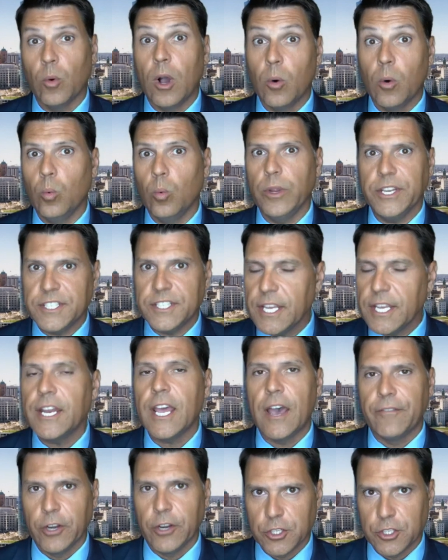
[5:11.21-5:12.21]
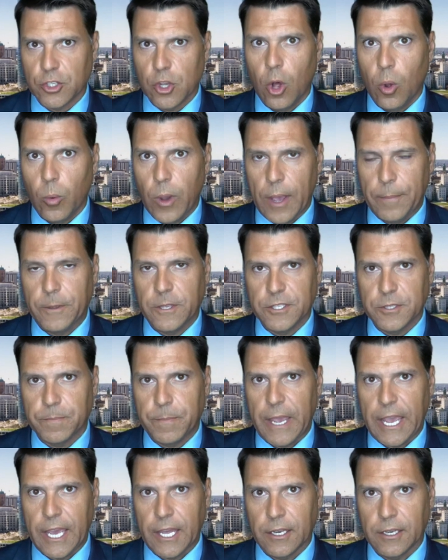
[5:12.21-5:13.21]
well, we did have an assault weapons
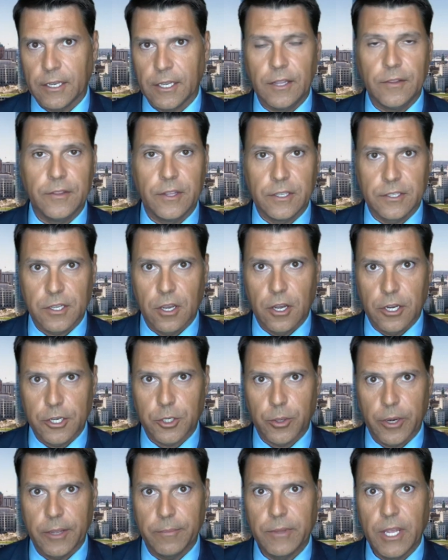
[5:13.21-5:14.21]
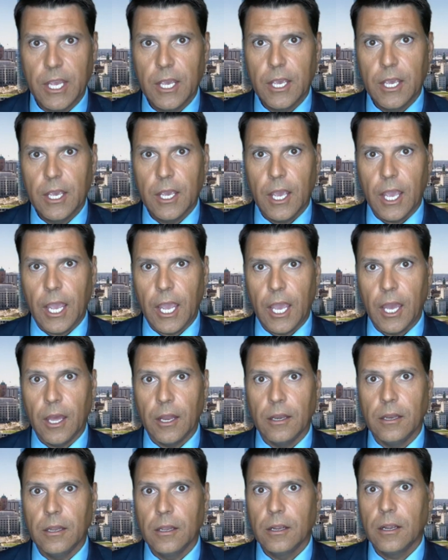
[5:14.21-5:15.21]
ban in this country.
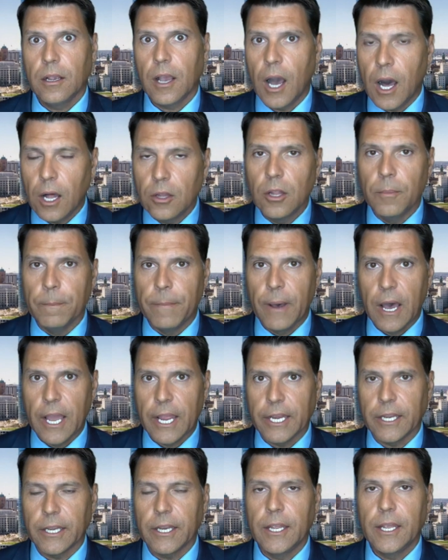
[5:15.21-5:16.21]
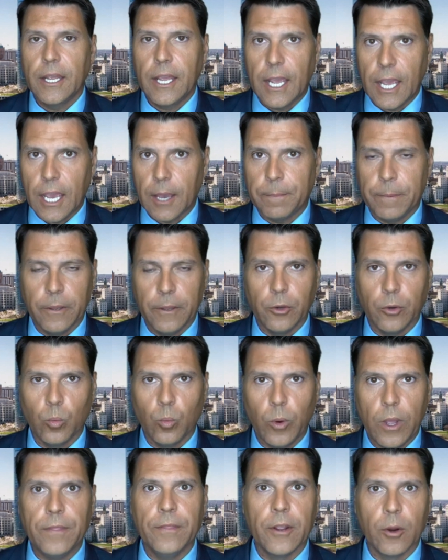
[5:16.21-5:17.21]
And Columbine happened
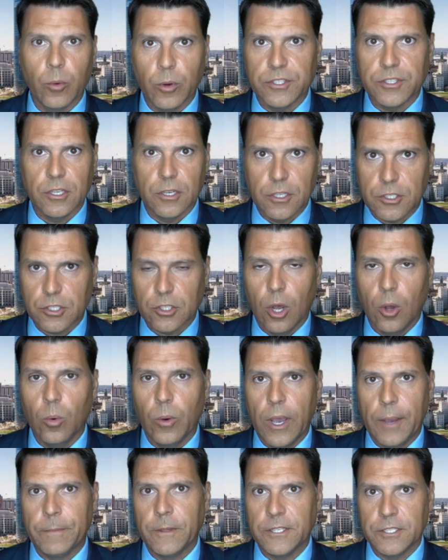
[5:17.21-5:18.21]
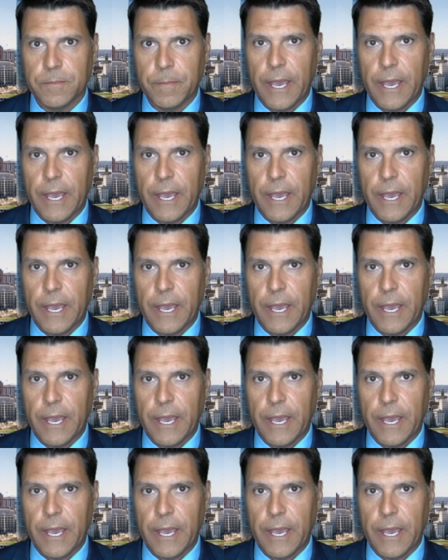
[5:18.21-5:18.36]
when there was an assault weapons